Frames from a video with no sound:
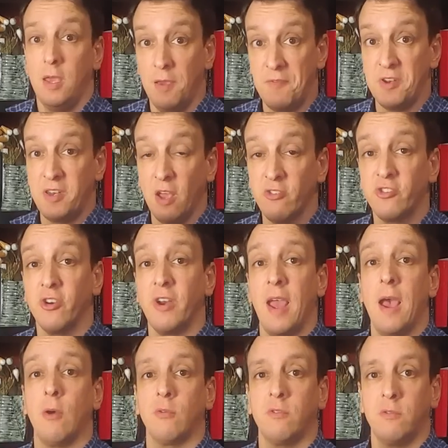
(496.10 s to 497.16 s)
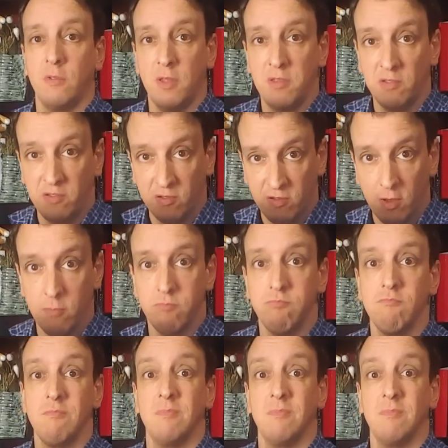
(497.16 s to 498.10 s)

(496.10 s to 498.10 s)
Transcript: If it does turn out that this is a,